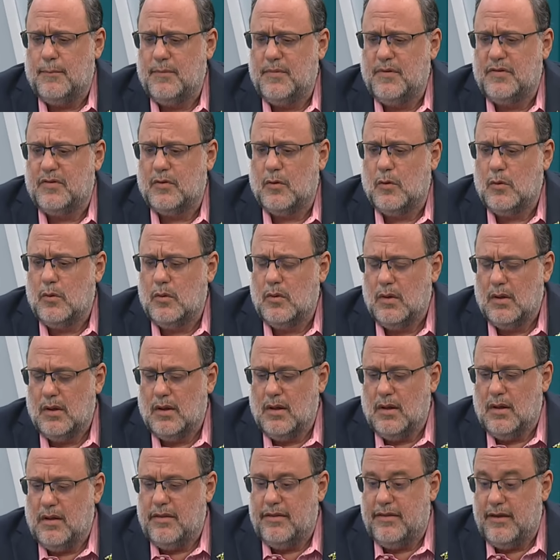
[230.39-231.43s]
So
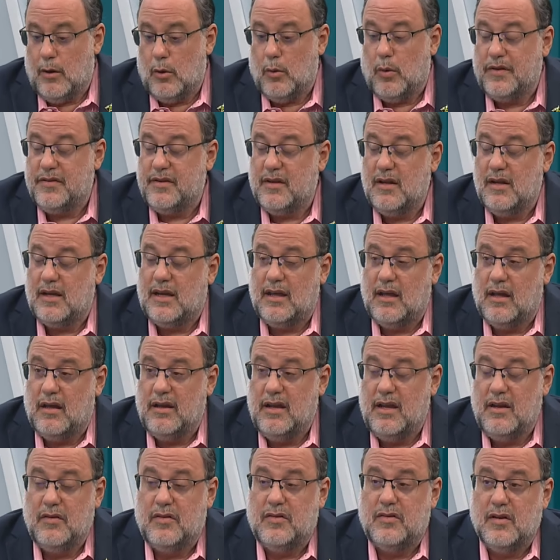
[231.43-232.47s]
there was an
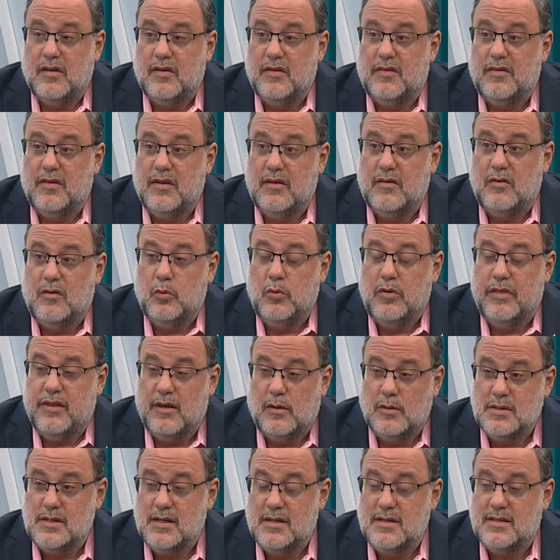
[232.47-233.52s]
instance in
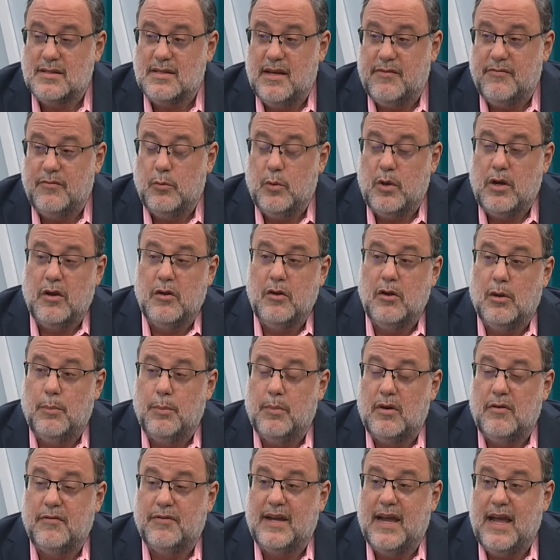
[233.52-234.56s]
2007 when a
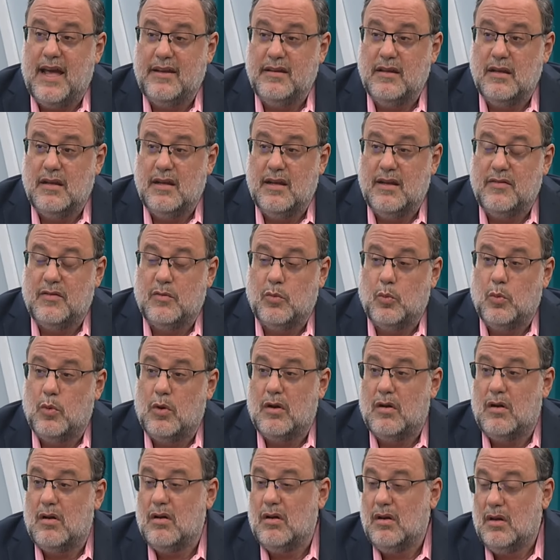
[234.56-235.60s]
number of candidates
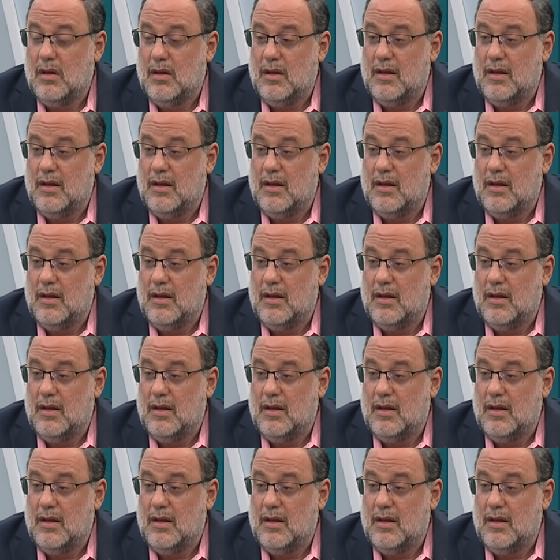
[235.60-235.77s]
were,